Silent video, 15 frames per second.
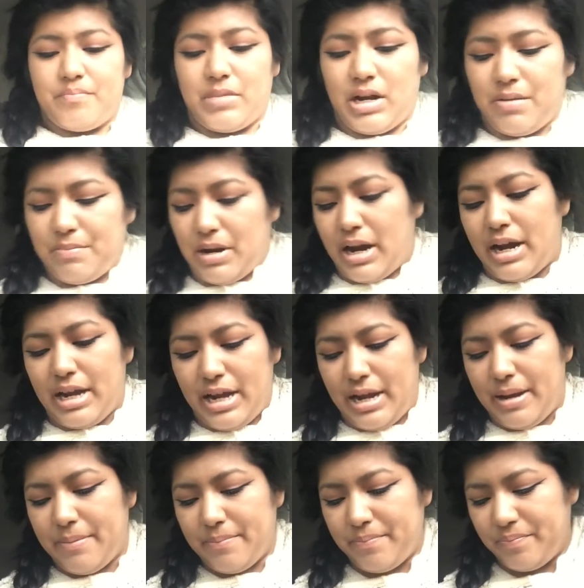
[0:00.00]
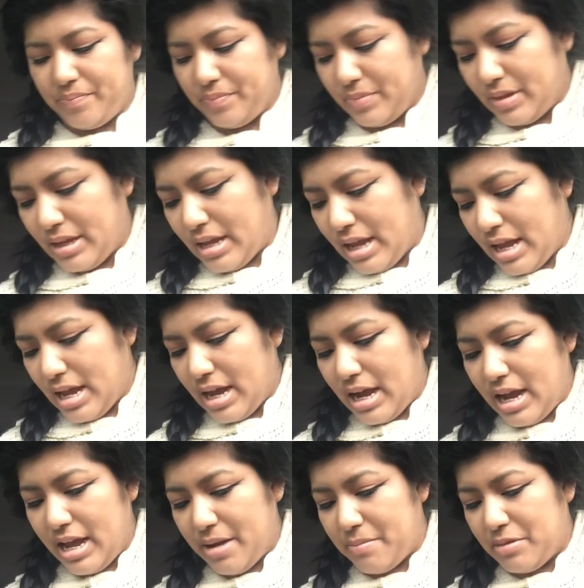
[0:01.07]
I
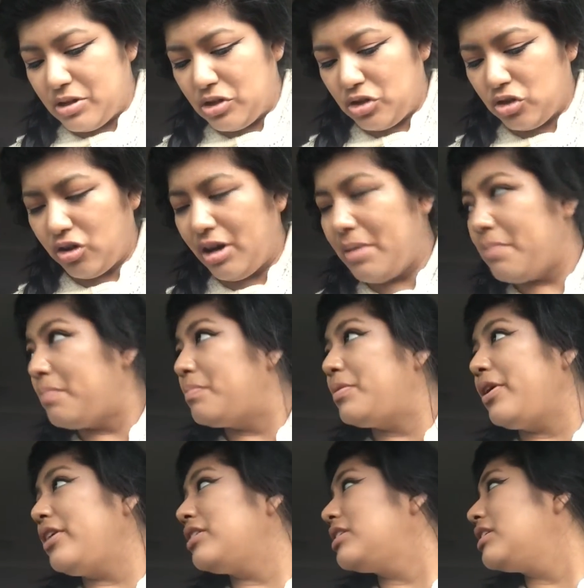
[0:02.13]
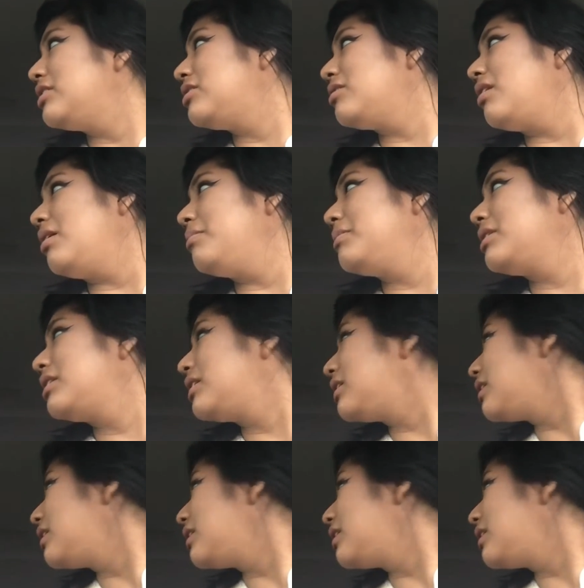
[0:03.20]
am a short person, so I'm